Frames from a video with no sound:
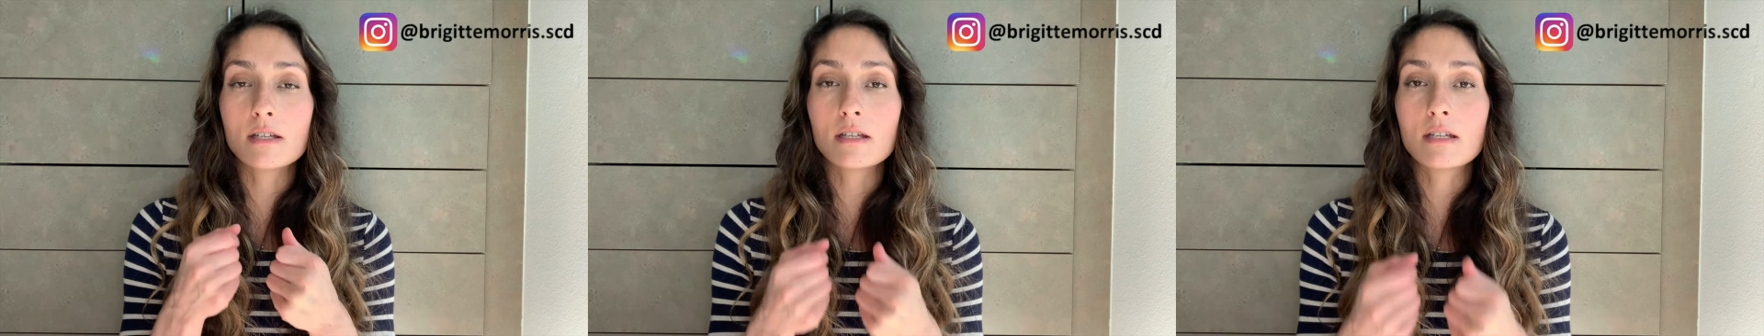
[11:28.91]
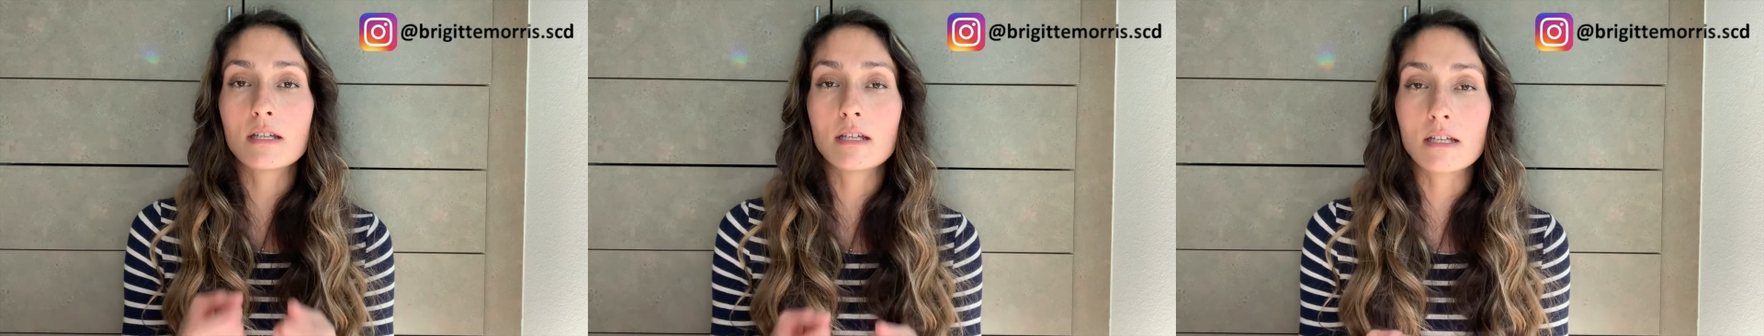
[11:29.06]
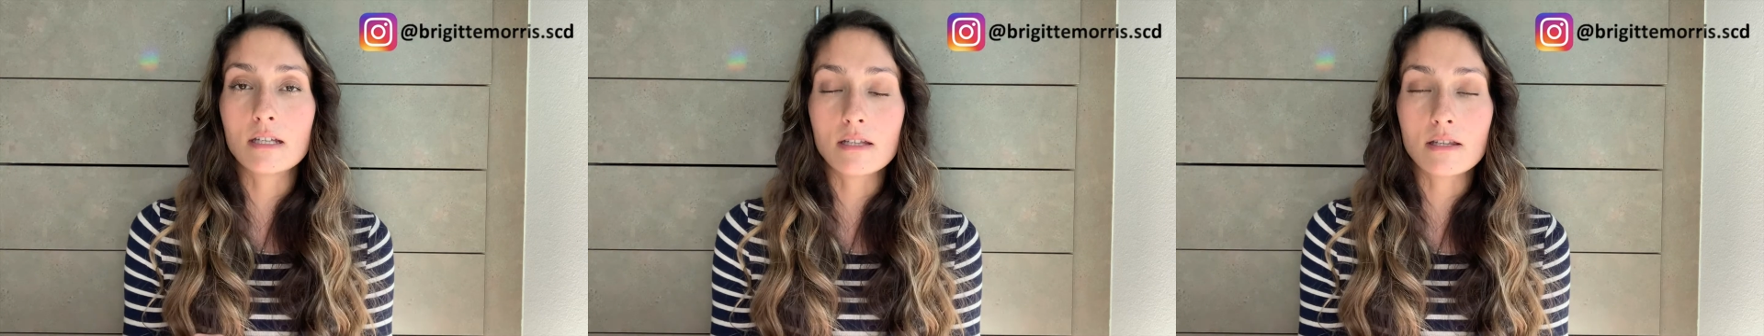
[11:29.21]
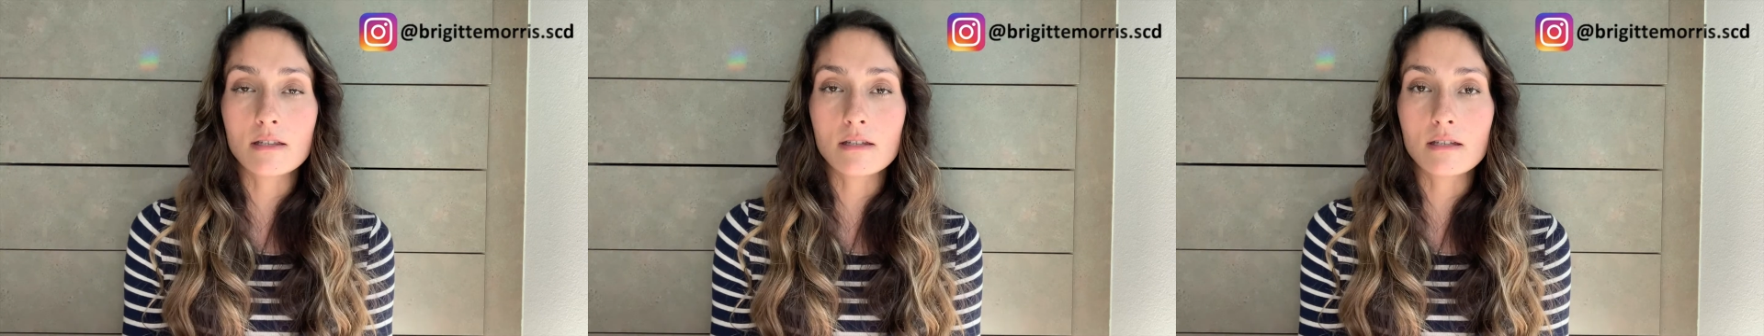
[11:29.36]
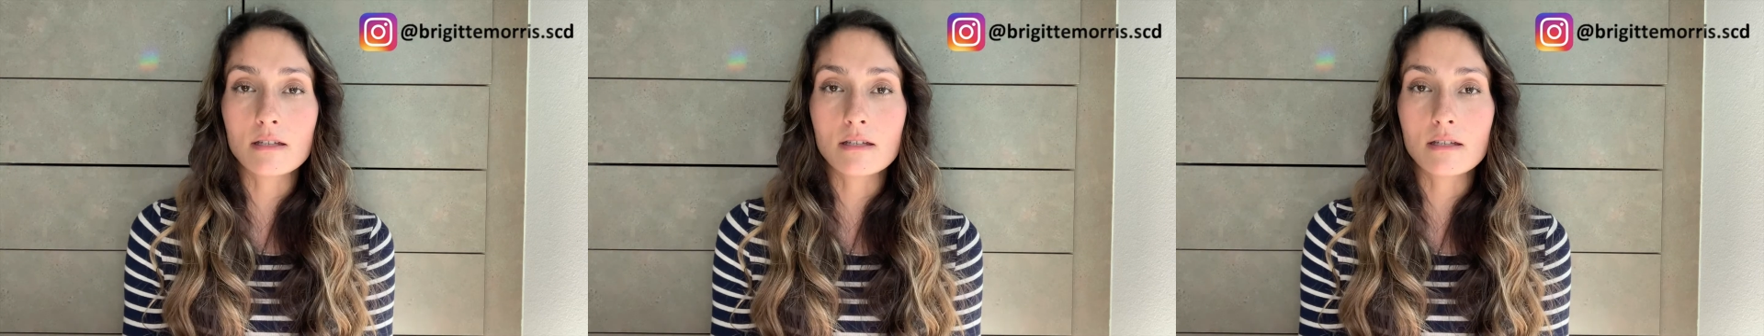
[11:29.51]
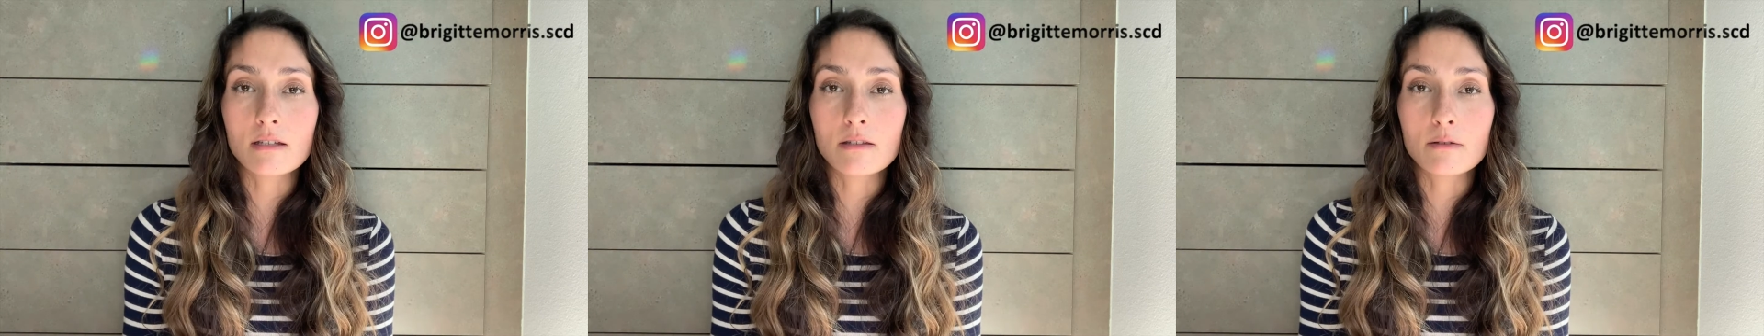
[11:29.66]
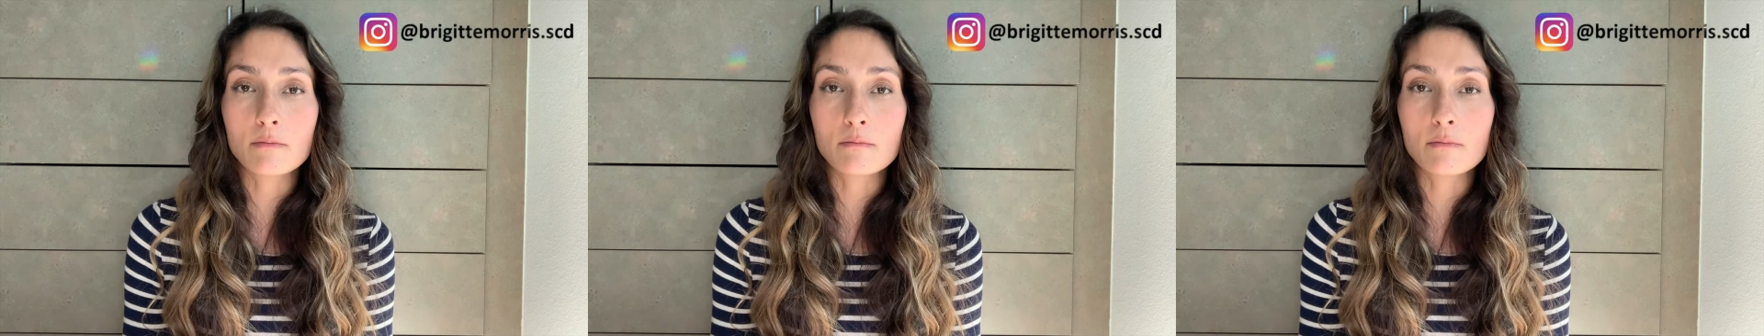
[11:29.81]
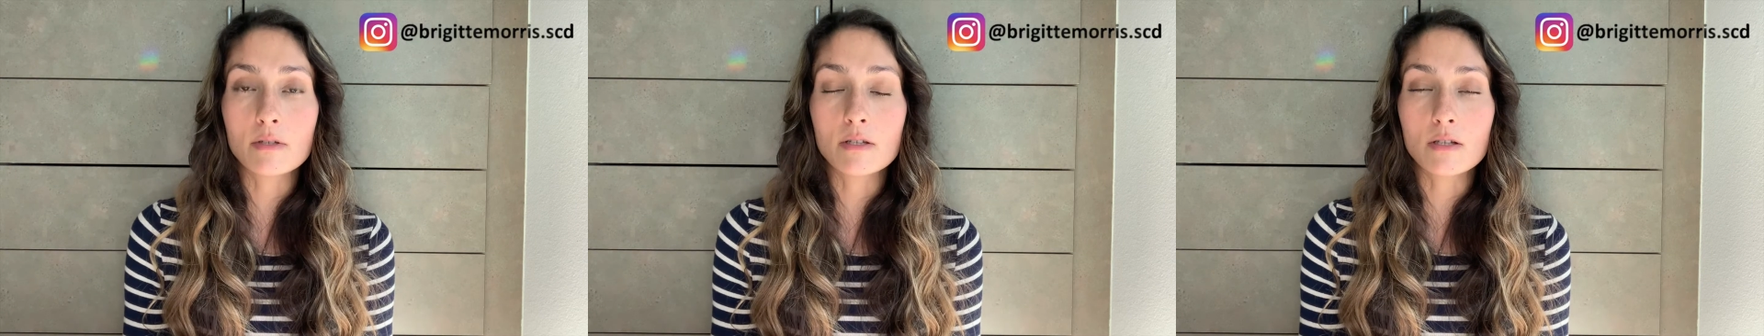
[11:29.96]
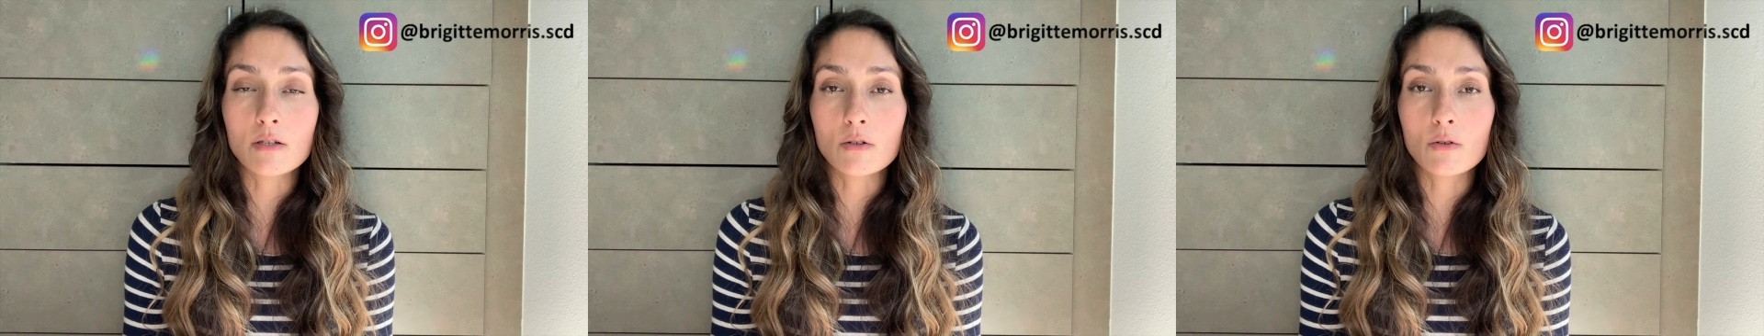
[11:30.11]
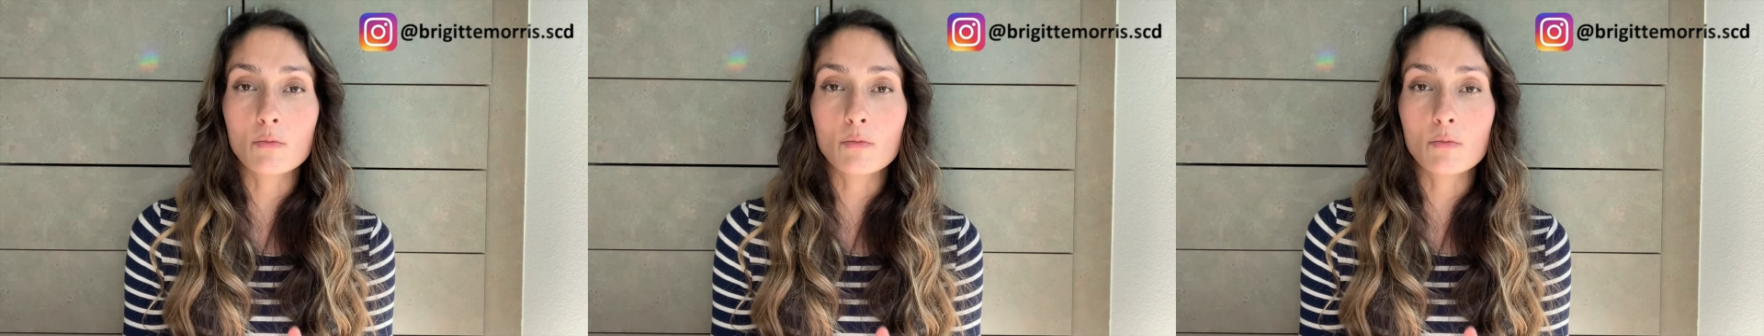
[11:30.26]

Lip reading: in the milk,